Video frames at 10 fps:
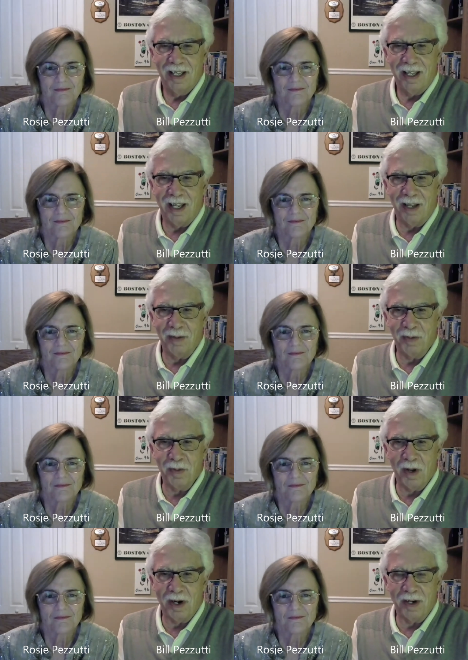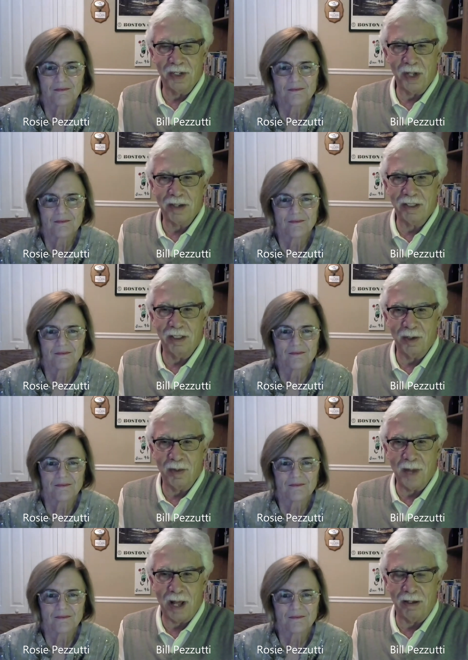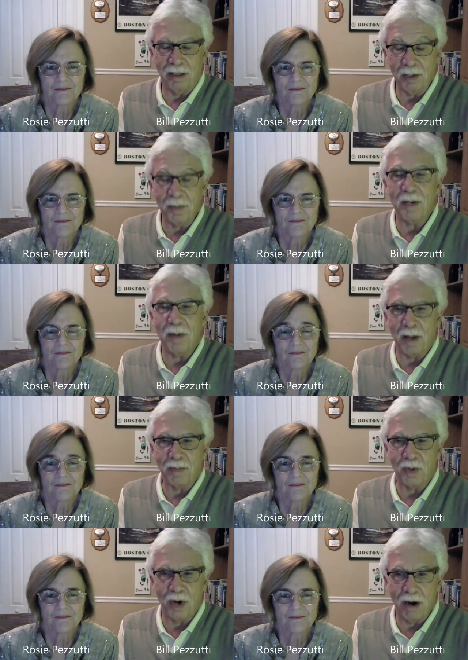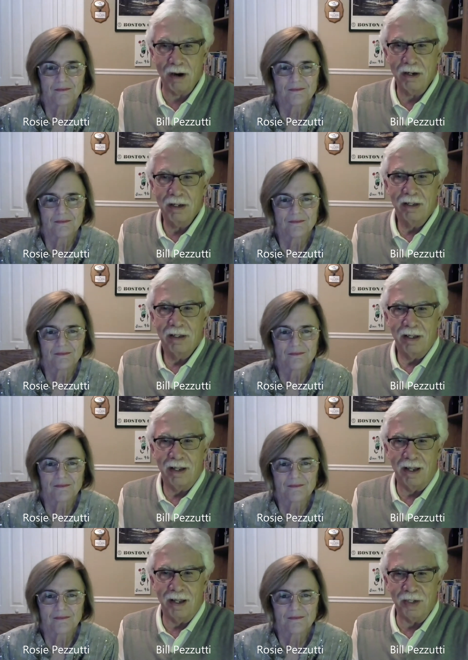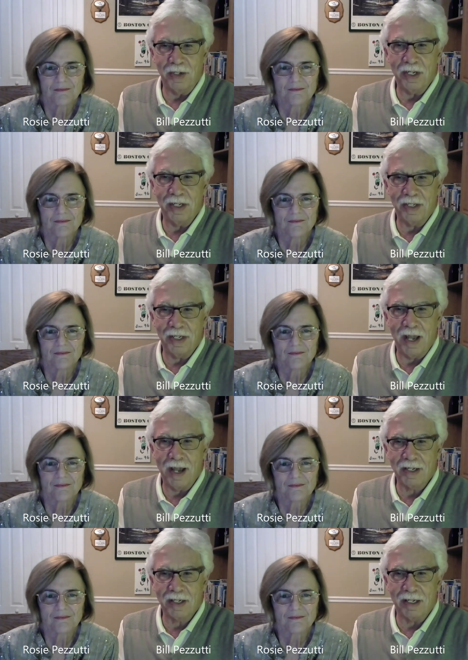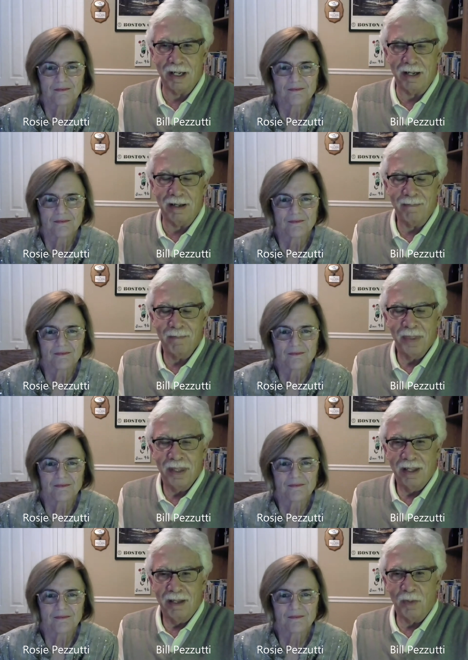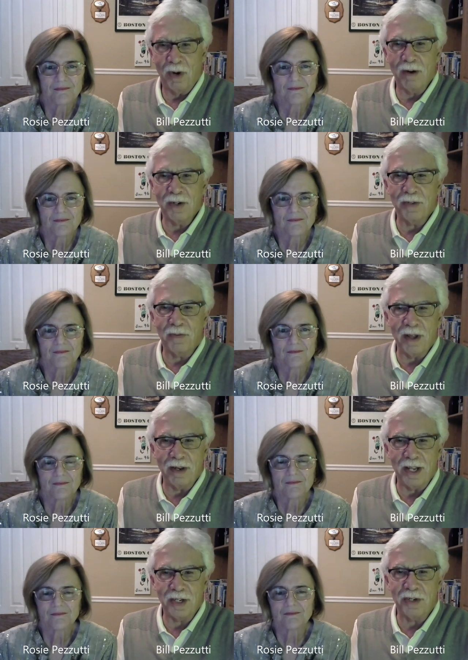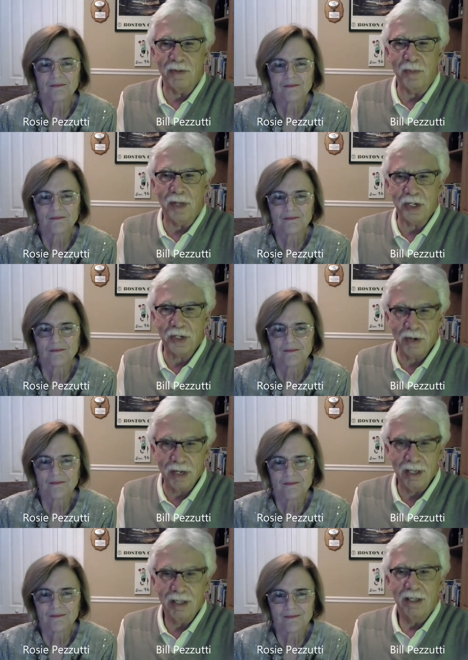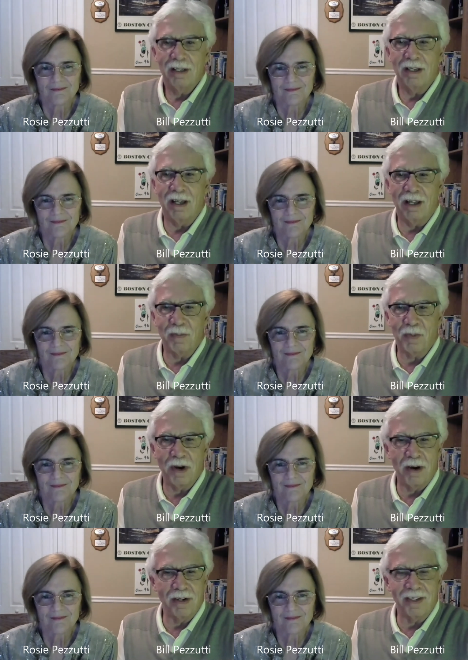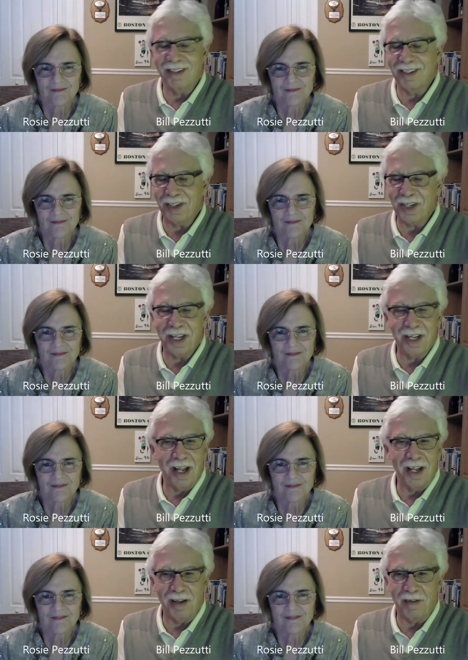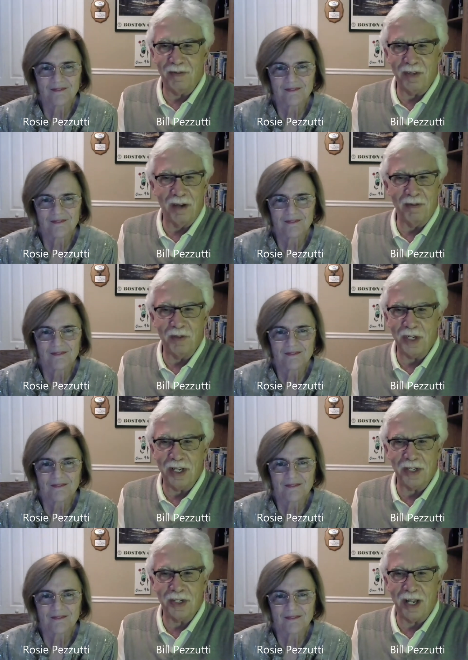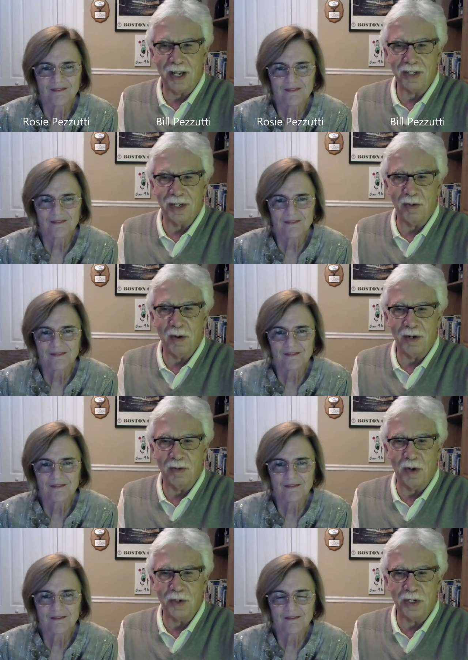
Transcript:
Speaker 1: and we wanted to talk to you a little bit, little bit about prayer and GACX. Uh, prayer is the foundation of ministry, and prayer is in the DNA of, of GACX. And I wanted Rosie to